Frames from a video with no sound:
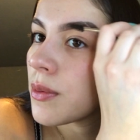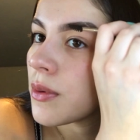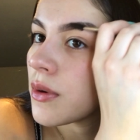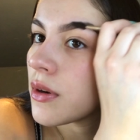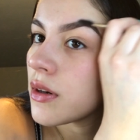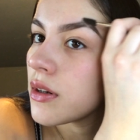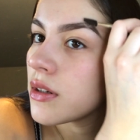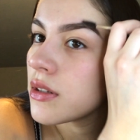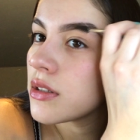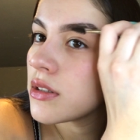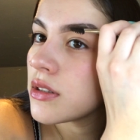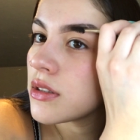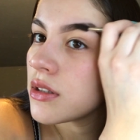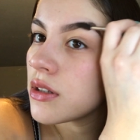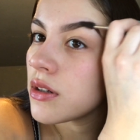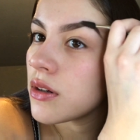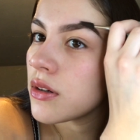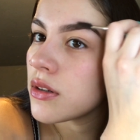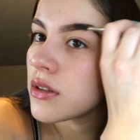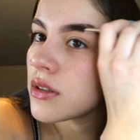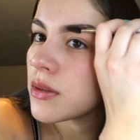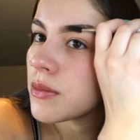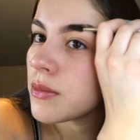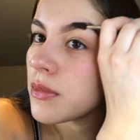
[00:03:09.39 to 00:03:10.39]
product doesn't
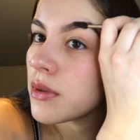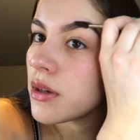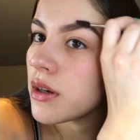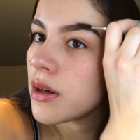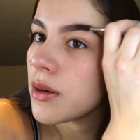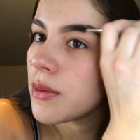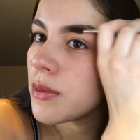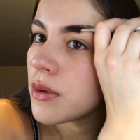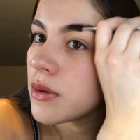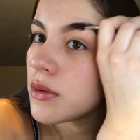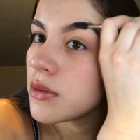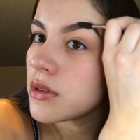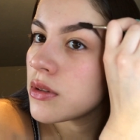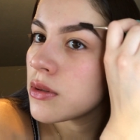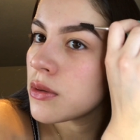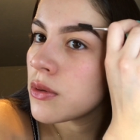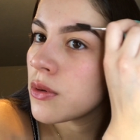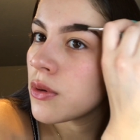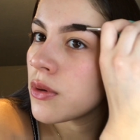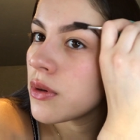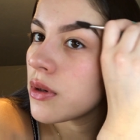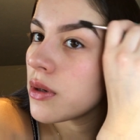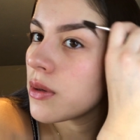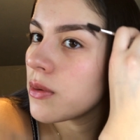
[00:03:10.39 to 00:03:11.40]
harsh on my eyebrows
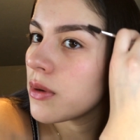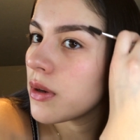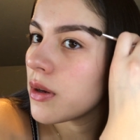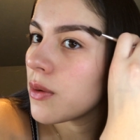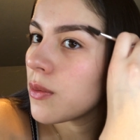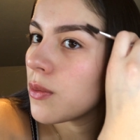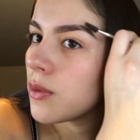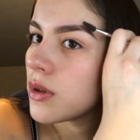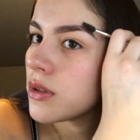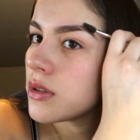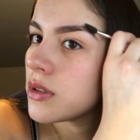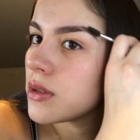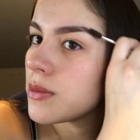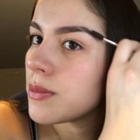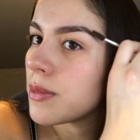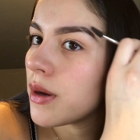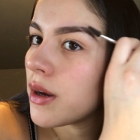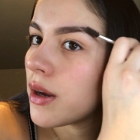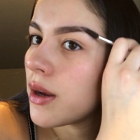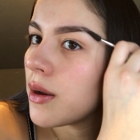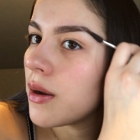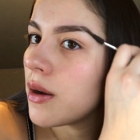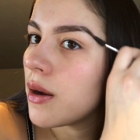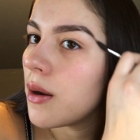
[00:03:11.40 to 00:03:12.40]
or in like one
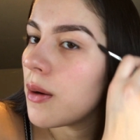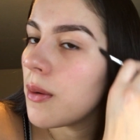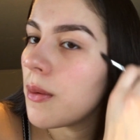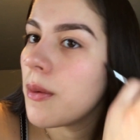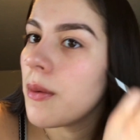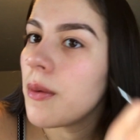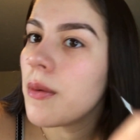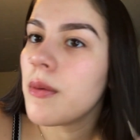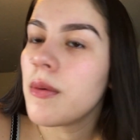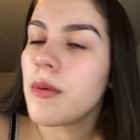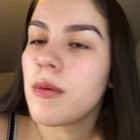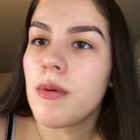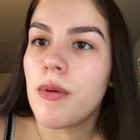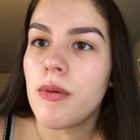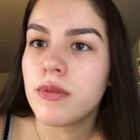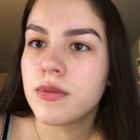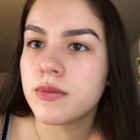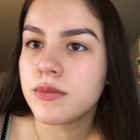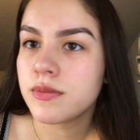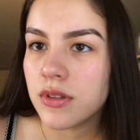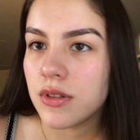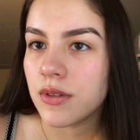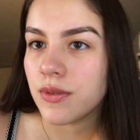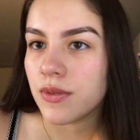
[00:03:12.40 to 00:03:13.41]
spot.
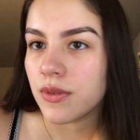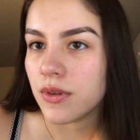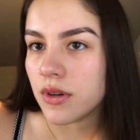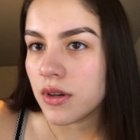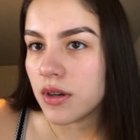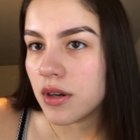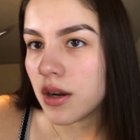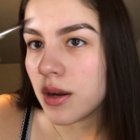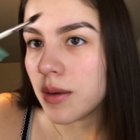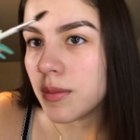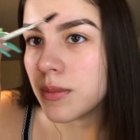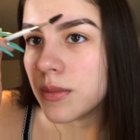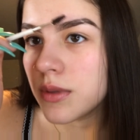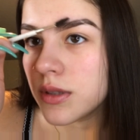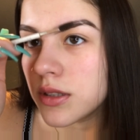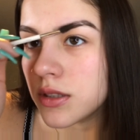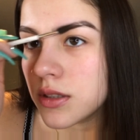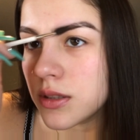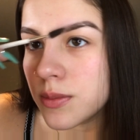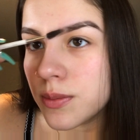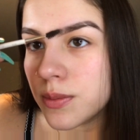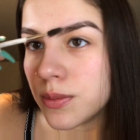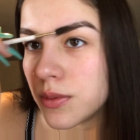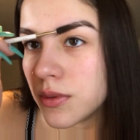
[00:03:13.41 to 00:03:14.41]
For the front, I'm gonna
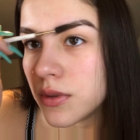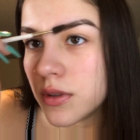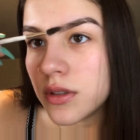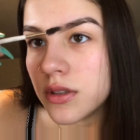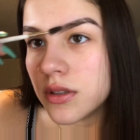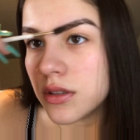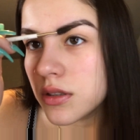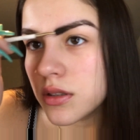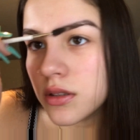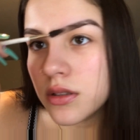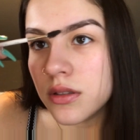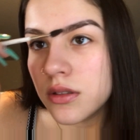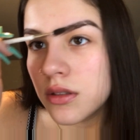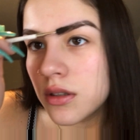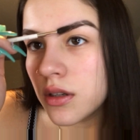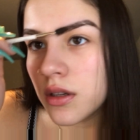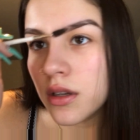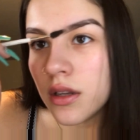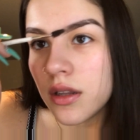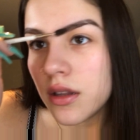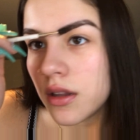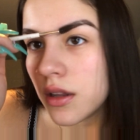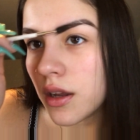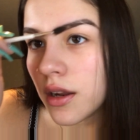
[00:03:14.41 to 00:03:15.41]
just brush
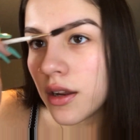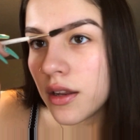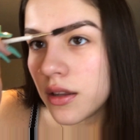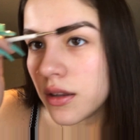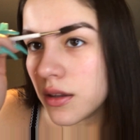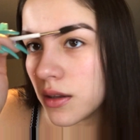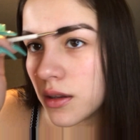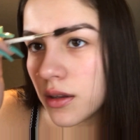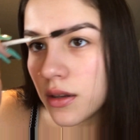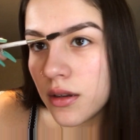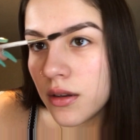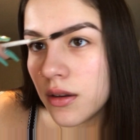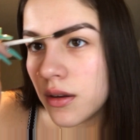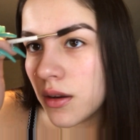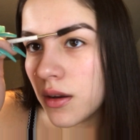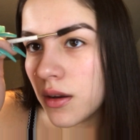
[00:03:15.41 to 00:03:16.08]
lightly